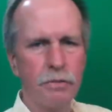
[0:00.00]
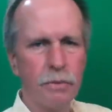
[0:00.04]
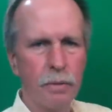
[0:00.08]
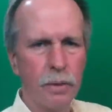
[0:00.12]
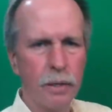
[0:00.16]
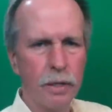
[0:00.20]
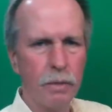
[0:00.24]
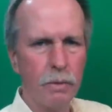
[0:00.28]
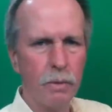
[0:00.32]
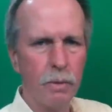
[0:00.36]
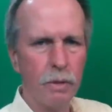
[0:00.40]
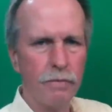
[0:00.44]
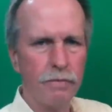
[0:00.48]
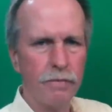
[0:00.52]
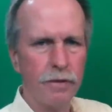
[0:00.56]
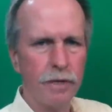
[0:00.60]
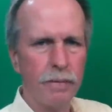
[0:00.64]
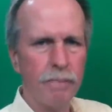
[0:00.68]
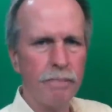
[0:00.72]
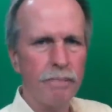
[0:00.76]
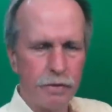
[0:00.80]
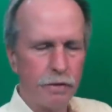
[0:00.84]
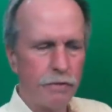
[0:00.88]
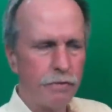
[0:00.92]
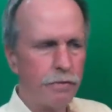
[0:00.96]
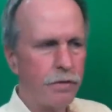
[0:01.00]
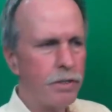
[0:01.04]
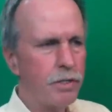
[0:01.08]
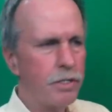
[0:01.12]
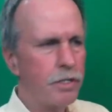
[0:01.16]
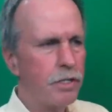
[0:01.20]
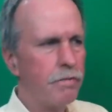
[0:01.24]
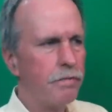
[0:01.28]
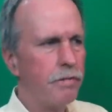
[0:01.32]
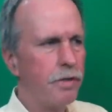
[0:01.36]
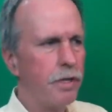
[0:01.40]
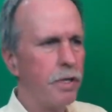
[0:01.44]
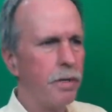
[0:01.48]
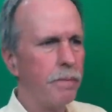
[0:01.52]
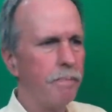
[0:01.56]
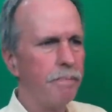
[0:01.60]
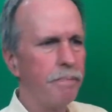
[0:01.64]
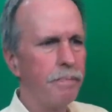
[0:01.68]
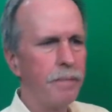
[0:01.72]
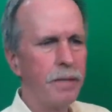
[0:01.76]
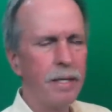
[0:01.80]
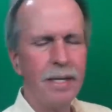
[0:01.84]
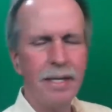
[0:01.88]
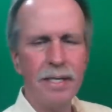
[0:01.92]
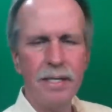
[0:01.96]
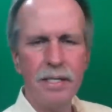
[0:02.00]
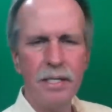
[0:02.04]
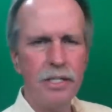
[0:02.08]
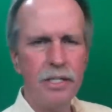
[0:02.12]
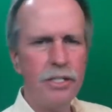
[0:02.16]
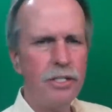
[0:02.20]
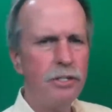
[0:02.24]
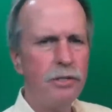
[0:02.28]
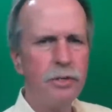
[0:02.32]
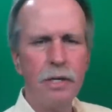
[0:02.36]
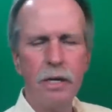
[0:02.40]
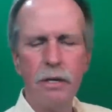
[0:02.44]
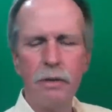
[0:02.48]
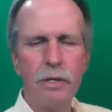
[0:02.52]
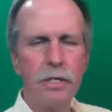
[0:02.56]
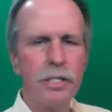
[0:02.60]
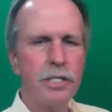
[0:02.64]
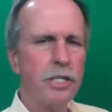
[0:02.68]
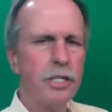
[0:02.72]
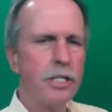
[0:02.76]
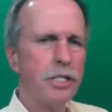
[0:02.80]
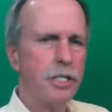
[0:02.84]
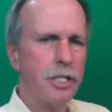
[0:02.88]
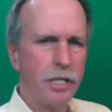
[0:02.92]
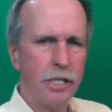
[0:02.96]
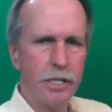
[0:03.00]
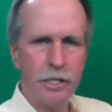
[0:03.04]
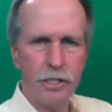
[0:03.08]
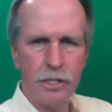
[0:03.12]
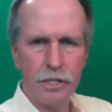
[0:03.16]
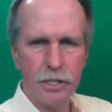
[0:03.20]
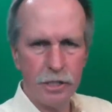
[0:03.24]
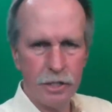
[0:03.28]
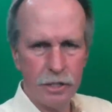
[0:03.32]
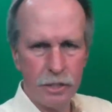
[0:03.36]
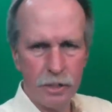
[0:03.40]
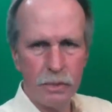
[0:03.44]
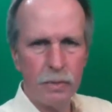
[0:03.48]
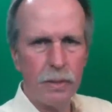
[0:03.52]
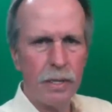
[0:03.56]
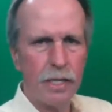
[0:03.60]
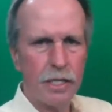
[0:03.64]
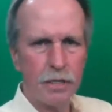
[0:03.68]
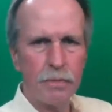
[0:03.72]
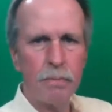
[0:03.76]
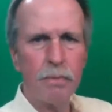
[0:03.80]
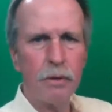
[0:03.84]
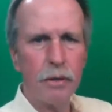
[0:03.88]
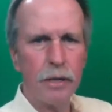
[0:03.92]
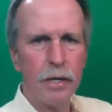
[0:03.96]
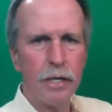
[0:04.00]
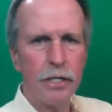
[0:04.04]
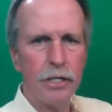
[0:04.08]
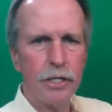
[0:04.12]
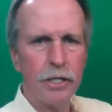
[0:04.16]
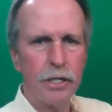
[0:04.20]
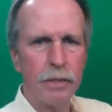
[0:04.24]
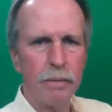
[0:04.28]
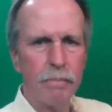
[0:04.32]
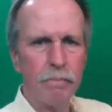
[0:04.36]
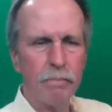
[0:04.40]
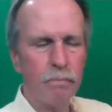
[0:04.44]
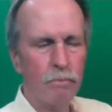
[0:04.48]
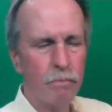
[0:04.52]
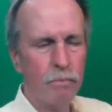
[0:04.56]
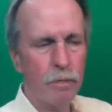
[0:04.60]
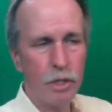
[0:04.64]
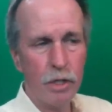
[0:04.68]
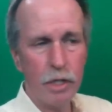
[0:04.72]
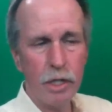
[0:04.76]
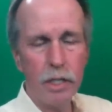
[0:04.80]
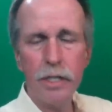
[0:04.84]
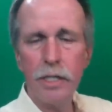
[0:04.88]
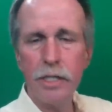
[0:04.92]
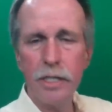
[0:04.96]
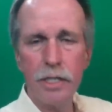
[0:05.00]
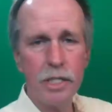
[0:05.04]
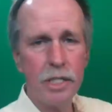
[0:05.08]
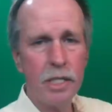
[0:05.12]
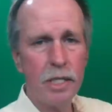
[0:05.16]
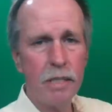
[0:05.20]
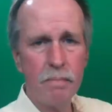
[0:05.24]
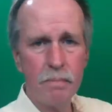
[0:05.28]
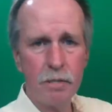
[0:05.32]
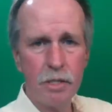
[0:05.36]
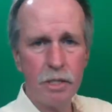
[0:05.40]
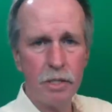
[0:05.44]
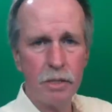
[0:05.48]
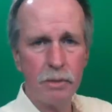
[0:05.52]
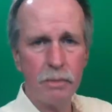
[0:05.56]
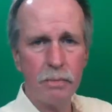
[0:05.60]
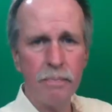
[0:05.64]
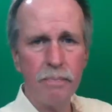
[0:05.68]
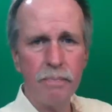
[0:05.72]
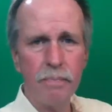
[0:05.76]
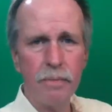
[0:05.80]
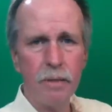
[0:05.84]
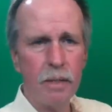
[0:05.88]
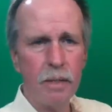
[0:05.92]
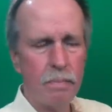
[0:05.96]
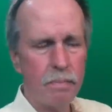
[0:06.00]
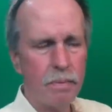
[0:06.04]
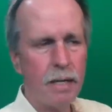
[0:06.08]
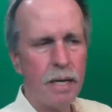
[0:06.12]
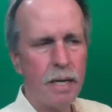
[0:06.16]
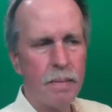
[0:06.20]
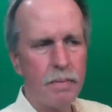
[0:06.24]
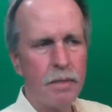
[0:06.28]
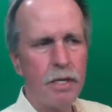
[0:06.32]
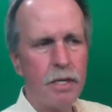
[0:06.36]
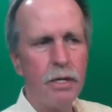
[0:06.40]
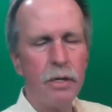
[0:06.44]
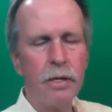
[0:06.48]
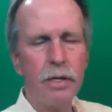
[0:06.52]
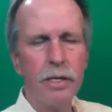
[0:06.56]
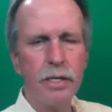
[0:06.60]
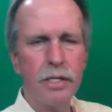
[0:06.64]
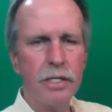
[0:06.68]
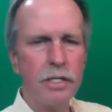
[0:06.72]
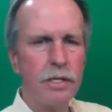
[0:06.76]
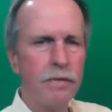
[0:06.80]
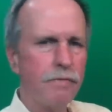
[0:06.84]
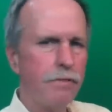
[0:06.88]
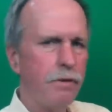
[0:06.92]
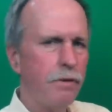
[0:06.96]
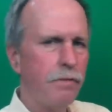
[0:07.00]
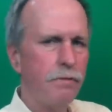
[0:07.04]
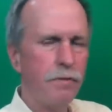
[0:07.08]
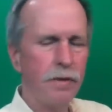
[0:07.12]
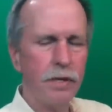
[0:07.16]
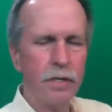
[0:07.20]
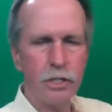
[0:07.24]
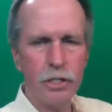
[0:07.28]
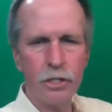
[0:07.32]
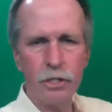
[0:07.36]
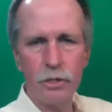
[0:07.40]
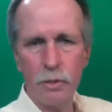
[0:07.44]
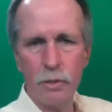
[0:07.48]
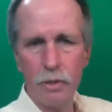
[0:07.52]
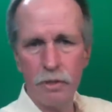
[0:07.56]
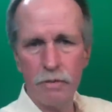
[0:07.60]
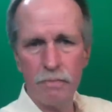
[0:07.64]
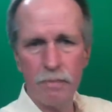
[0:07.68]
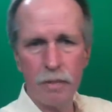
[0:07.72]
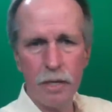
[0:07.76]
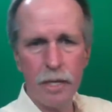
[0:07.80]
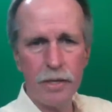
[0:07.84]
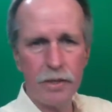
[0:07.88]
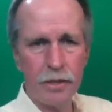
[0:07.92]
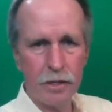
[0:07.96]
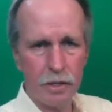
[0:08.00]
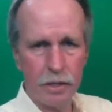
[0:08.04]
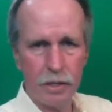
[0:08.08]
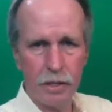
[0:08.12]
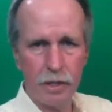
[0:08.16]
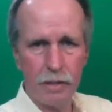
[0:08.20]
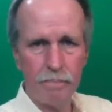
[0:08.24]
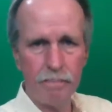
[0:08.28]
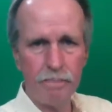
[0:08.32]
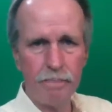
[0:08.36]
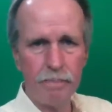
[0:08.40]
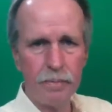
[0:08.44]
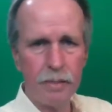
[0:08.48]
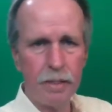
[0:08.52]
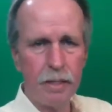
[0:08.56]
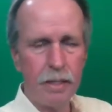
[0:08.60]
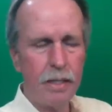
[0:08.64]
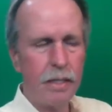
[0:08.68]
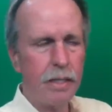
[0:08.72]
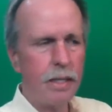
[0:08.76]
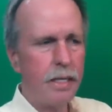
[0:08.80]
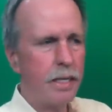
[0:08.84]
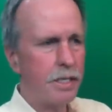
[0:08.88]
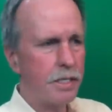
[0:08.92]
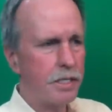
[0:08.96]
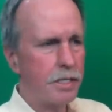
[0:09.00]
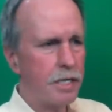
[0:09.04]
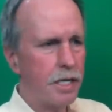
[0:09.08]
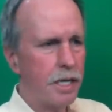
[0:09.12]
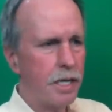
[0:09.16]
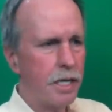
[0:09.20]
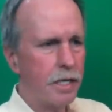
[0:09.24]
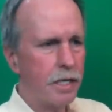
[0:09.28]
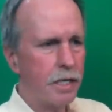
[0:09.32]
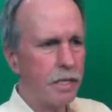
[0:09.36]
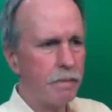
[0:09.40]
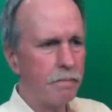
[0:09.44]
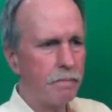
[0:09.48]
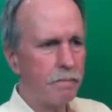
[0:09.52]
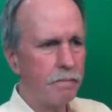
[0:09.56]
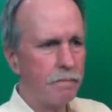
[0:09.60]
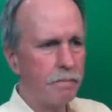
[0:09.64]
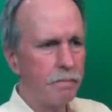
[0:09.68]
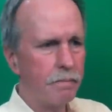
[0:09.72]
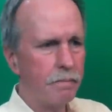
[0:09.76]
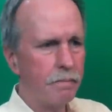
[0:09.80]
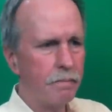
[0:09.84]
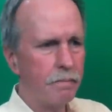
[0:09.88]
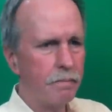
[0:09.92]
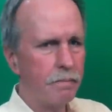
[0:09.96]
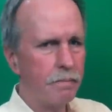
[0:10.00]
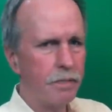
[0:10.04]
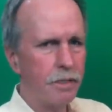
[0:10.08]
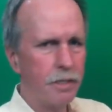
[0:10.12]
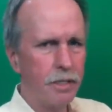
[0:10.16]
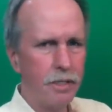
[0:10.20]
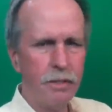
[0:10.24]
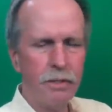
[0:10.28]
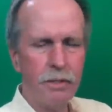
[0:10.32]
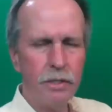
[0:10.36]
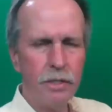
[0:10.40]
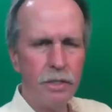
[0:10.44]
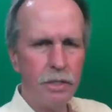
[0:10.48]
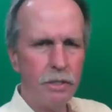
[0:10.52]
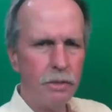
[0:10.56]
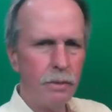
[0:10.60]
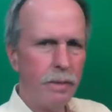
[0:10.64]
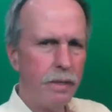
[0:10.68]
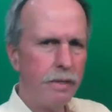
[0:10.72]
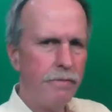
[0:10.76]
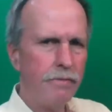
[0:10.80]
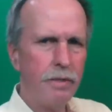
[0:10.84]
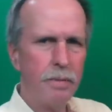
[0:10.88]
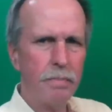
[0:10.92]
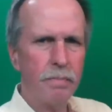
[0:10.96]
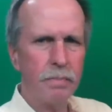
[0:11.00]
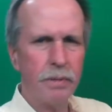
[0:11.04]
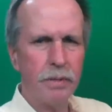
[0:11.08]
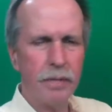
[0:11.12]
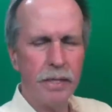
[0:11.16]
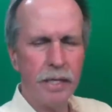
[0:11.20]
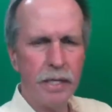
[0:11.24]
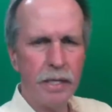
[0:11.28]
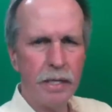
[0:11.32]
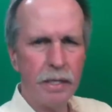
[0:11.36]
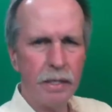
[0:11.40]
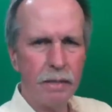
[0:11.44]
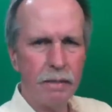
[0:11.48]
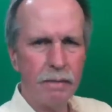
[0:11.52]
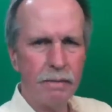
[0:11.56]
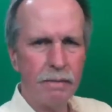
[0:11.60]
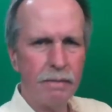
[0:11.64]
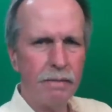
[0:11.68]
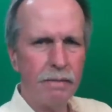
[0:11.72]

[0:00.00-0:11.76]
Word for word: for you, Wolfie. First of all, did you notice a change in your respiration? You didn't seem to, but I'm curious if you felt short of breath at all. And second, dude, do you ever blink?